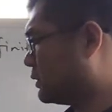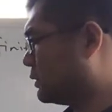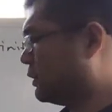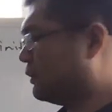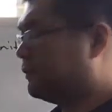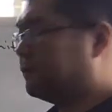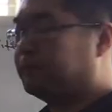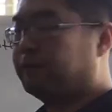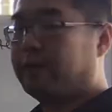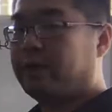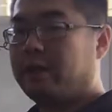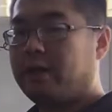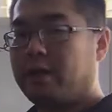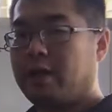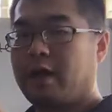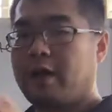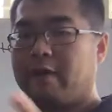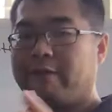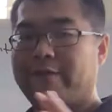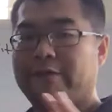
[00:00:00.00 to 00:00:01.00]
If we
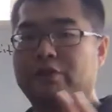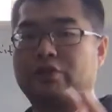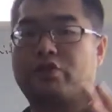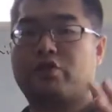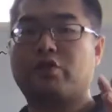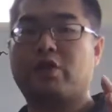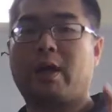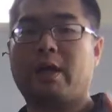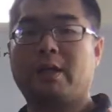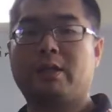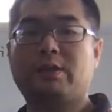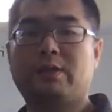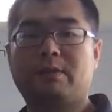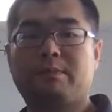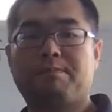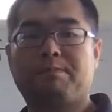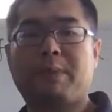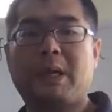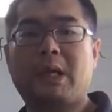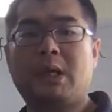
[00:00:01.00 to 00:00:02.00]
have a giant
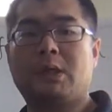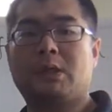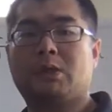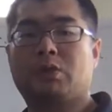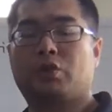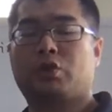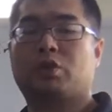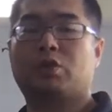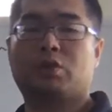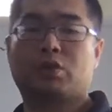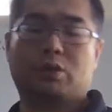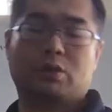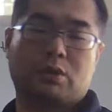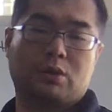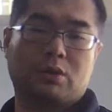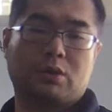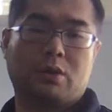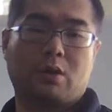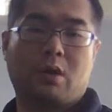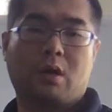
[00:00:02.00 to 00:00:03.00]
piece,
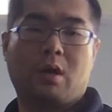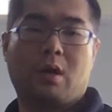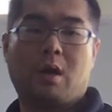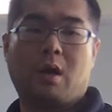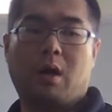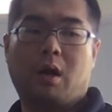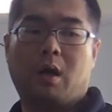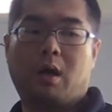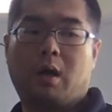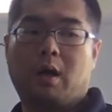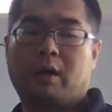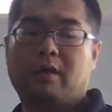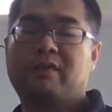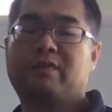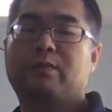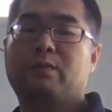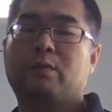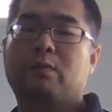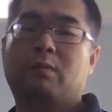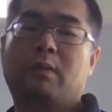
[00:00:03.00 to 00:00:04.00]
if
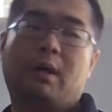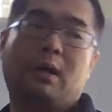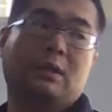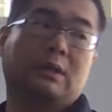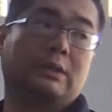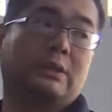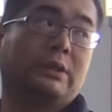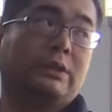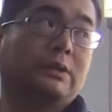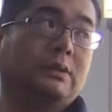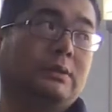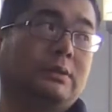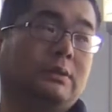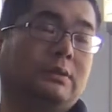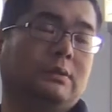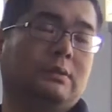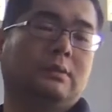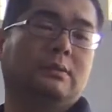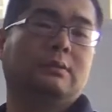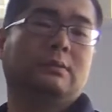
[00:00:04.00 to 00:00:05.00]
we want
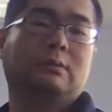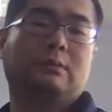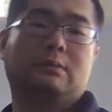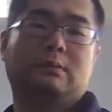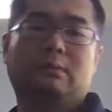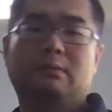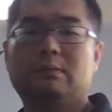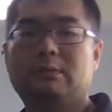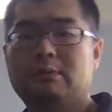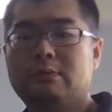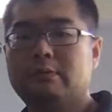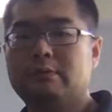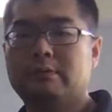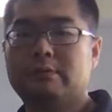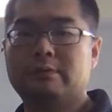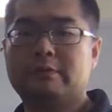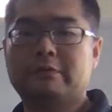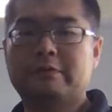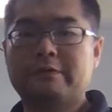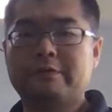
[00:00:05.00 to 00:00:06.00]
to
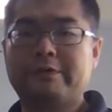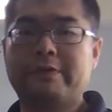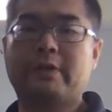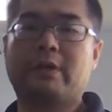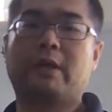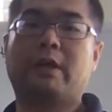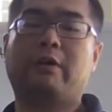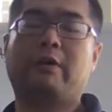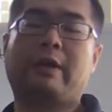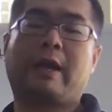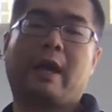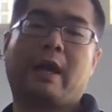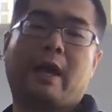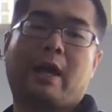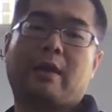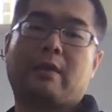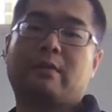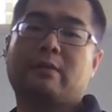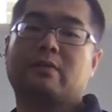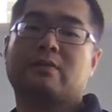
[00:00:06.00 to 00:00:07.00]
figure out
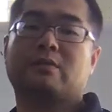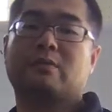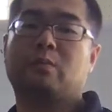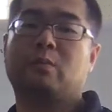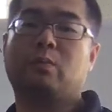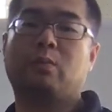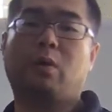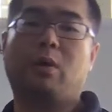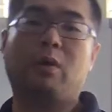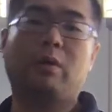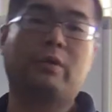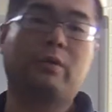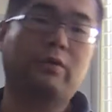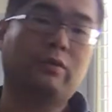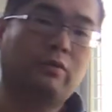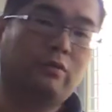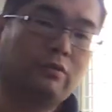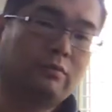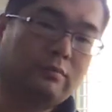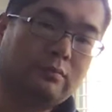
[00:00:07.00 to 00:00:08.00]
either the
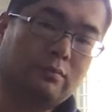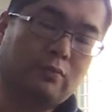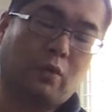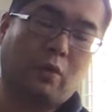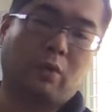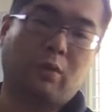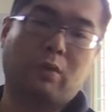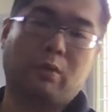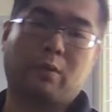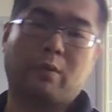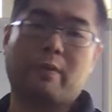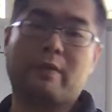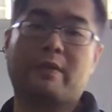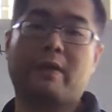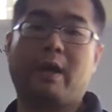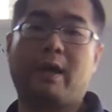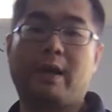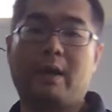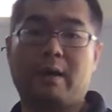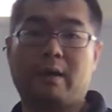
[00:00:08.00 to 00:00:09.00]
volume or the
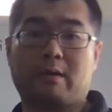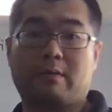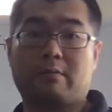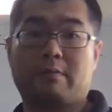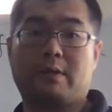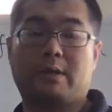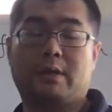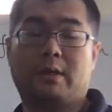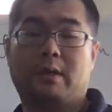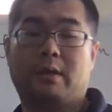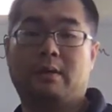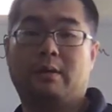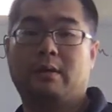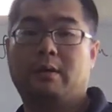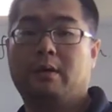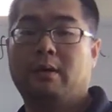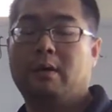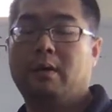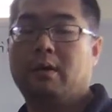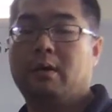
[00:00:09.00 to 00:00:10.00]
area,
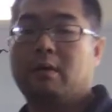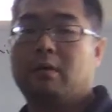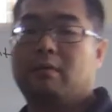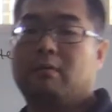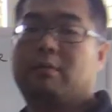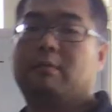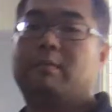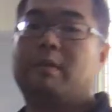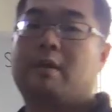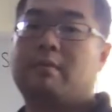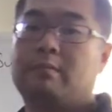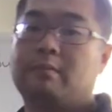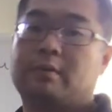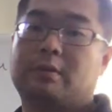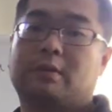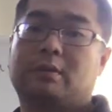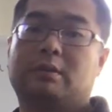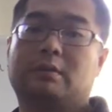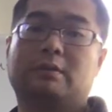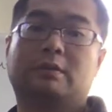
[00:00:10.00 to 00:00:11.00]

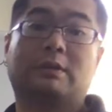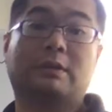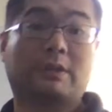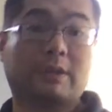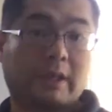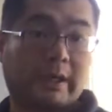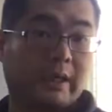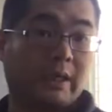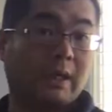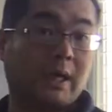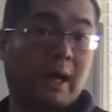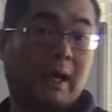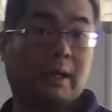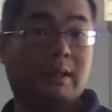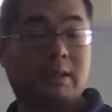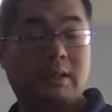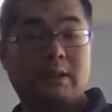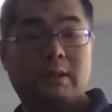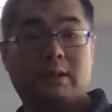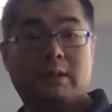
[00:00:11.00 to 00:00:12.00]
remember the key
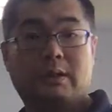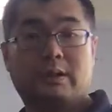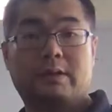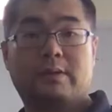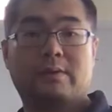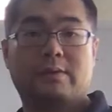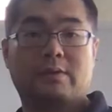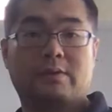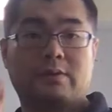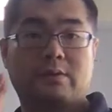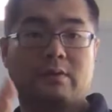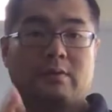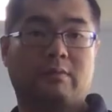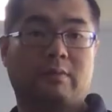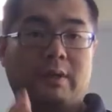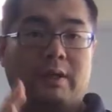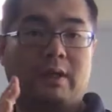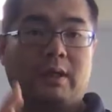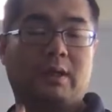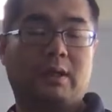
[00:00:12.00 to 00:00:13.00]
idea is
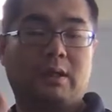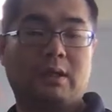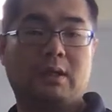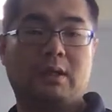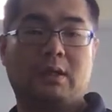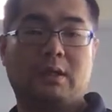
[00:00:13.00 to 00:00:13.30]
we